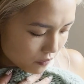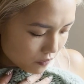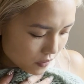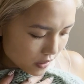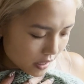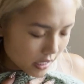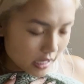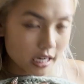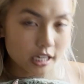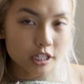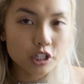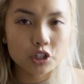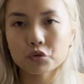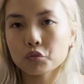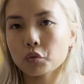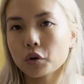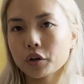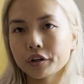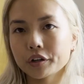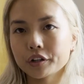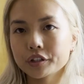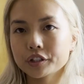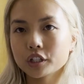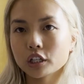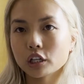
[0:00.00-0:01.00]
and I just wanted
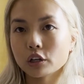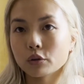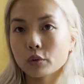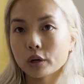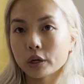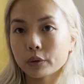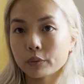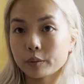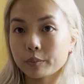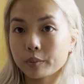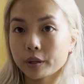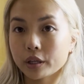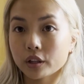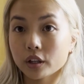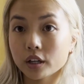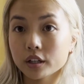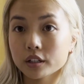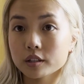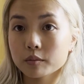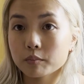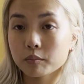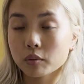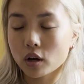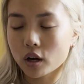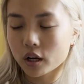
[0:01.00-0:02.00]
to see what it would be like
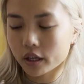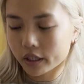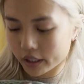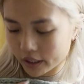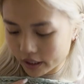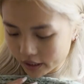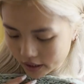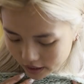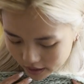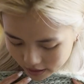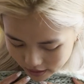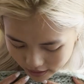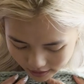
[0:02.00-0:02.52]
to block it.